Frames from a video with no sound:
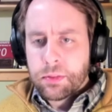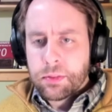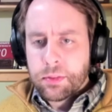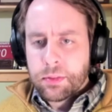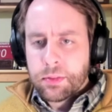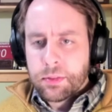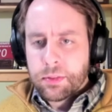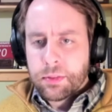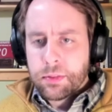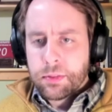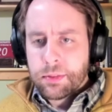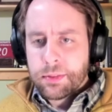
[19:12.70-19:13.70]

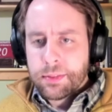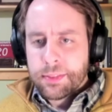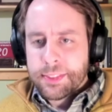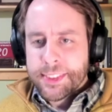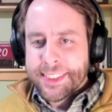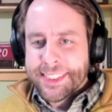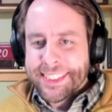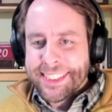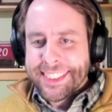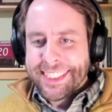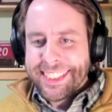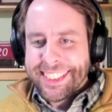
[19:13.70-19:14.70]

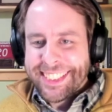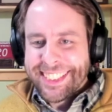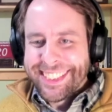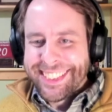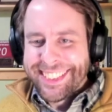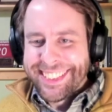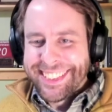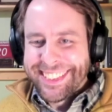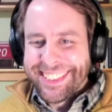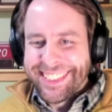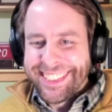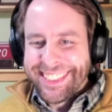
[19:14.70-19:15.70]

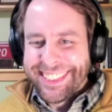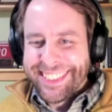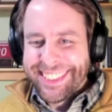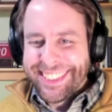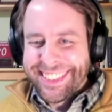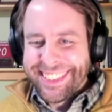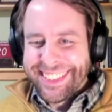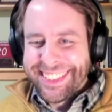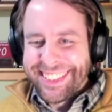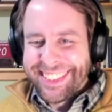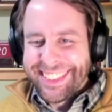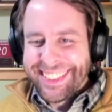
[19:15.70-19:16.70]

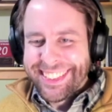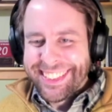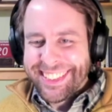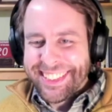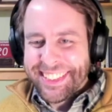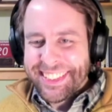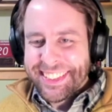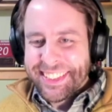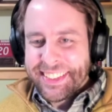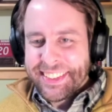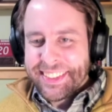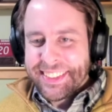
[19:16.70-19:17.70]

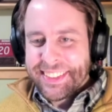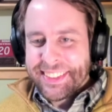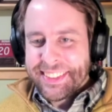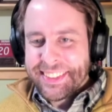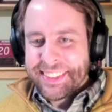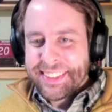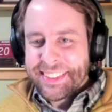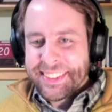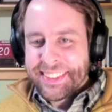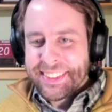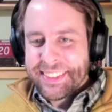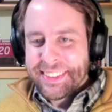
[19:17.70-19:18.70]

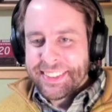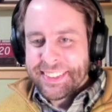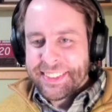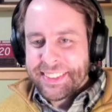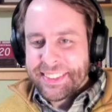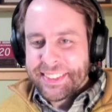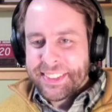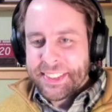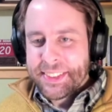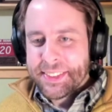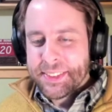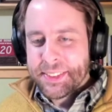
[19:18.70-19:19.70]

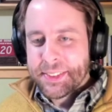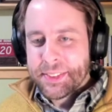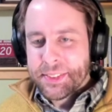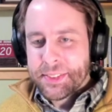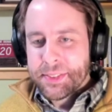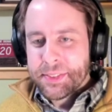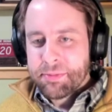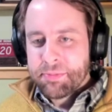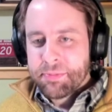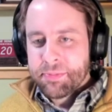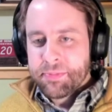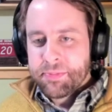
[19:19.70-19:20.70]
(silent)